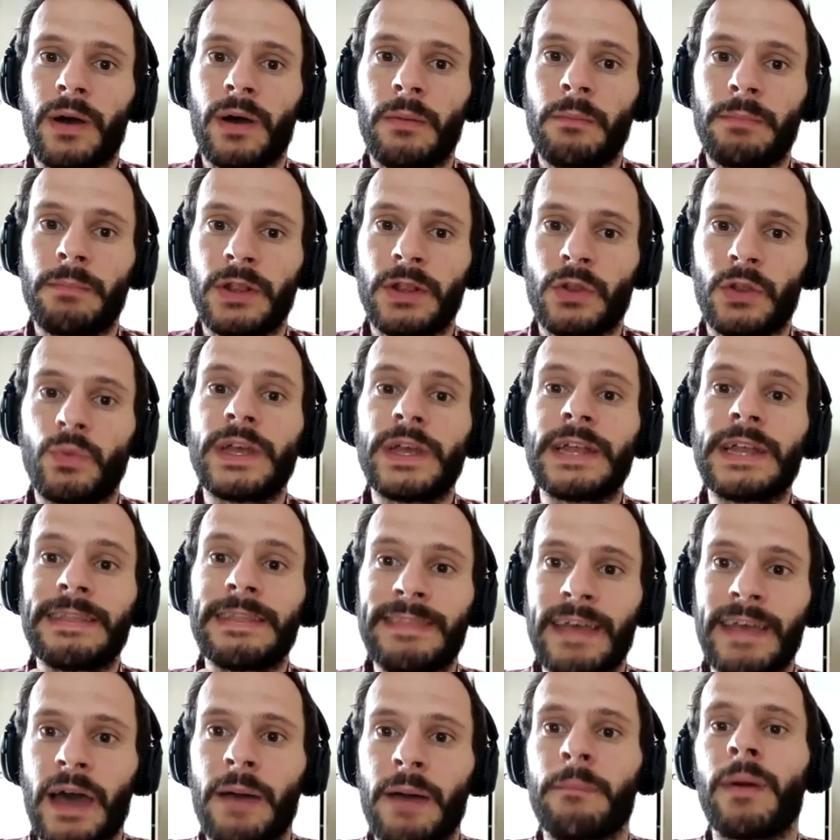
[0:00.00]

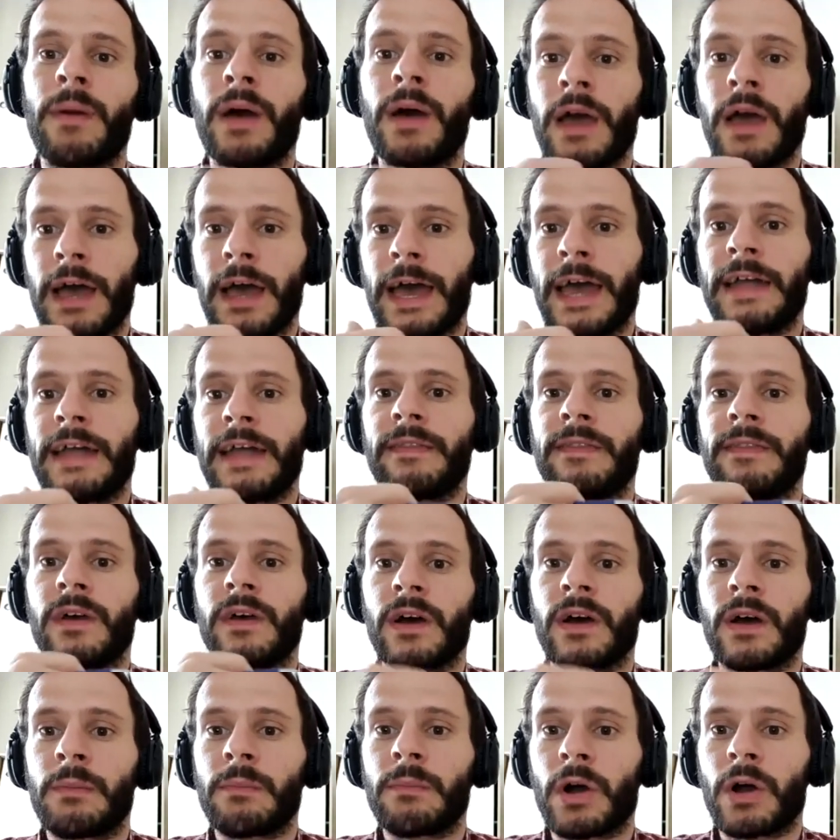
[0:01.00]
between them and
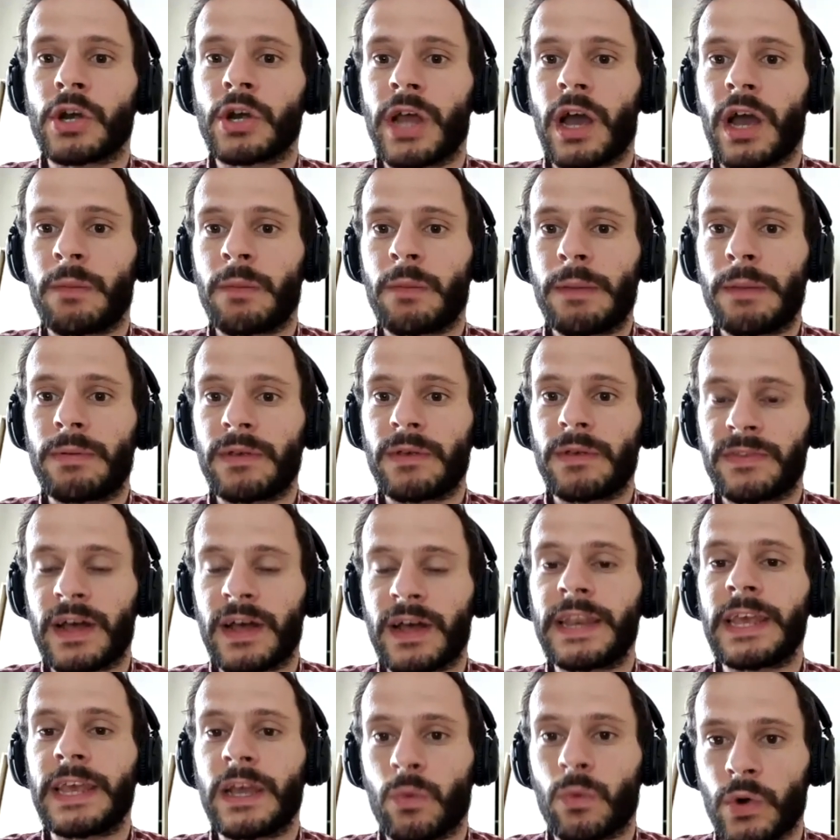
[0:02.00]
our young people
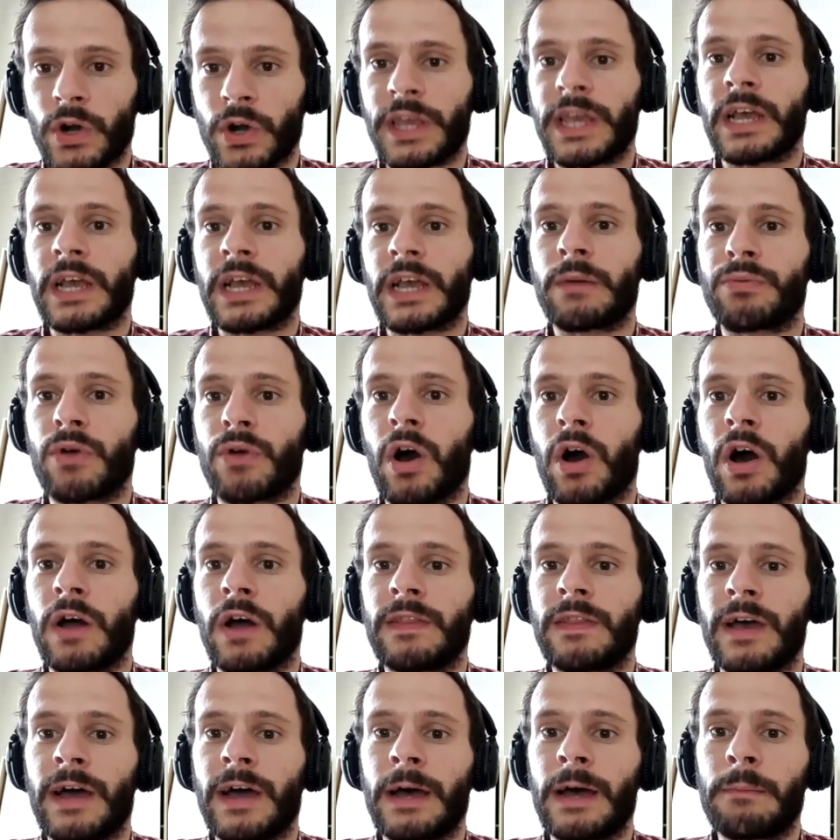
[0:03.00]
studying, working
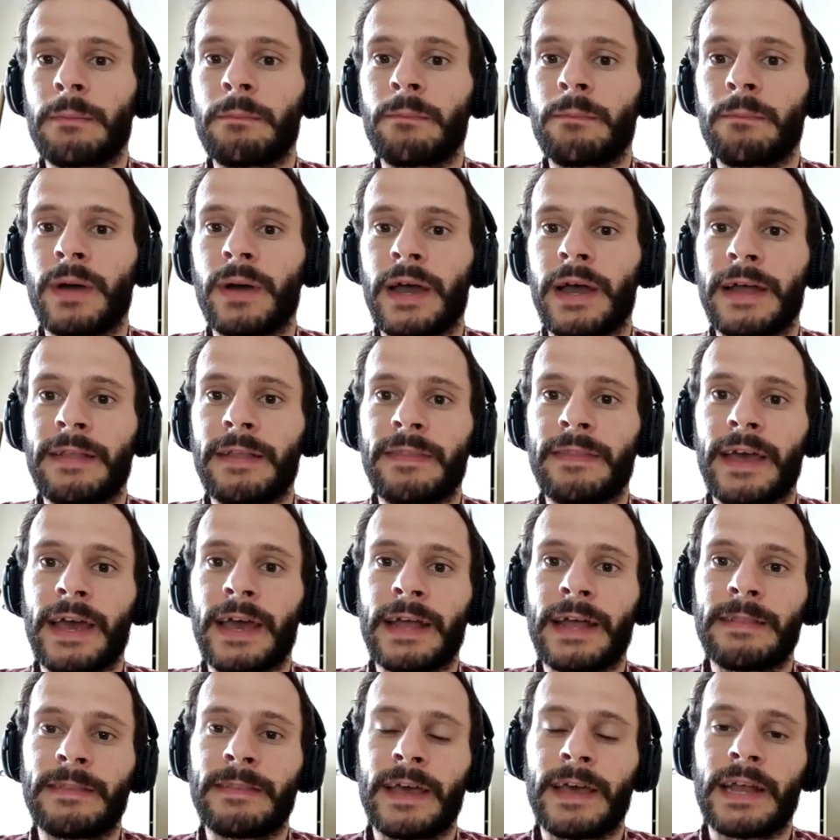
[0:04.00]
abroad, and
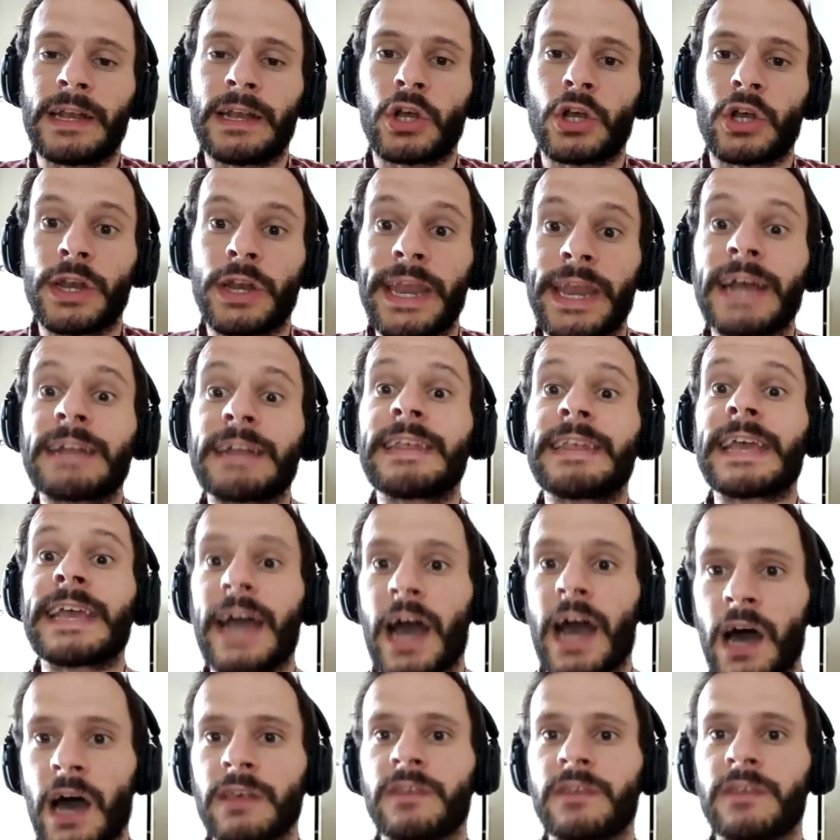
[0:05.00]
connecting
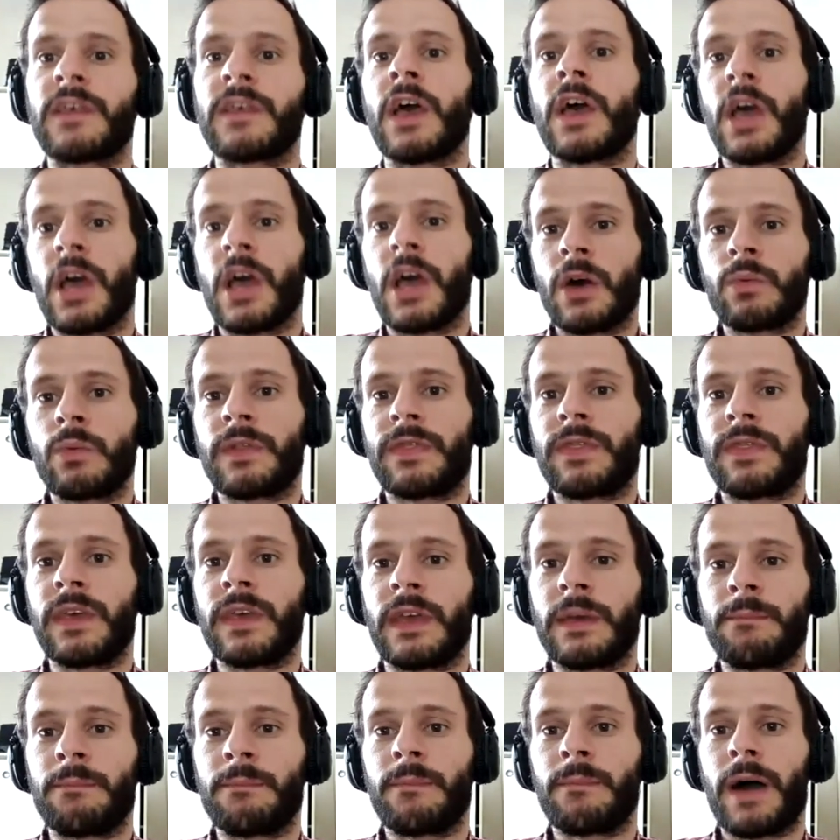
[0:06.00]
us with
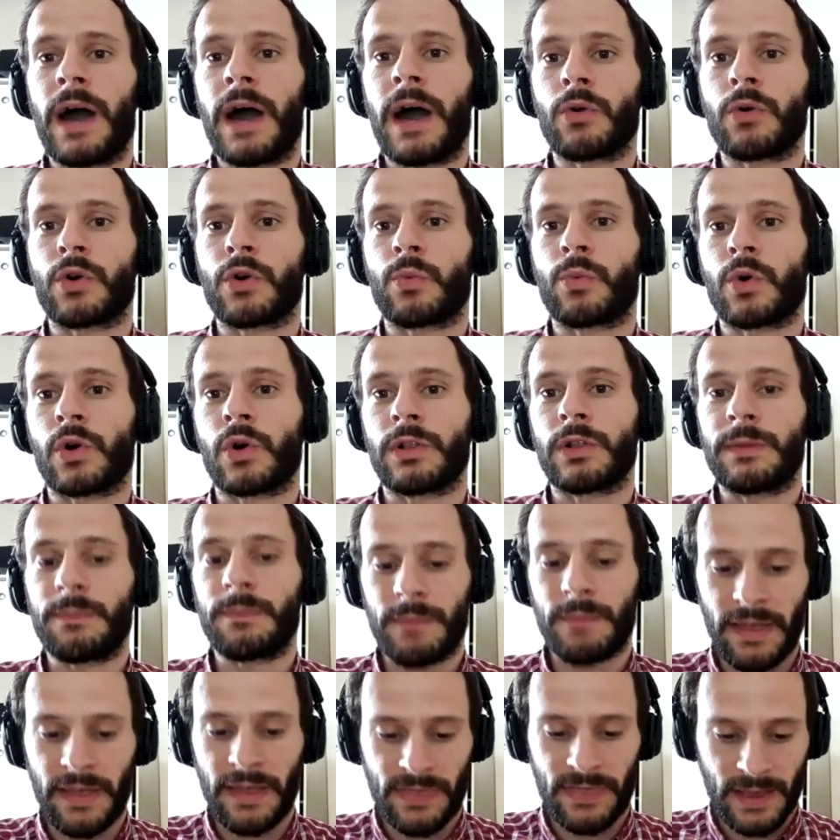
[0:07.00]
the outer world.
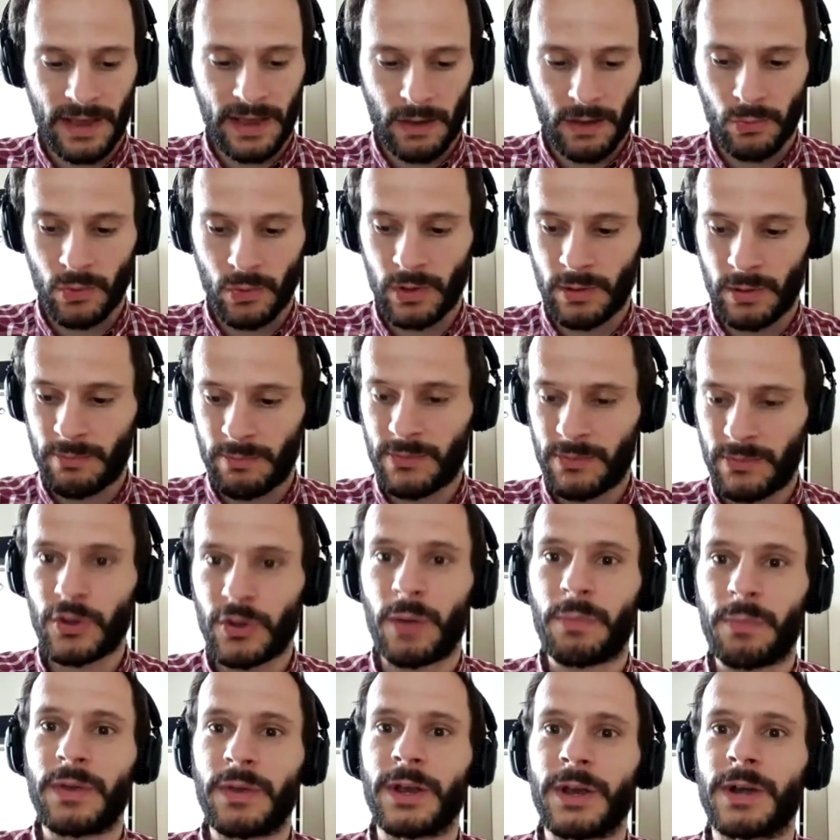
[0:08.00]
I think I will
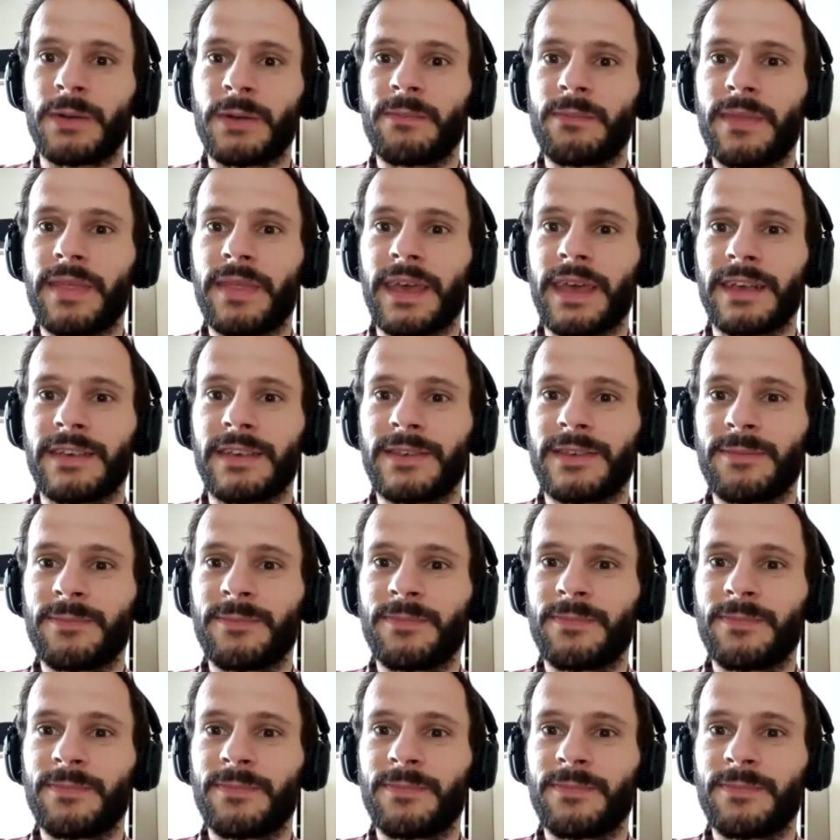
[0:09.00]
stop here. Thanks.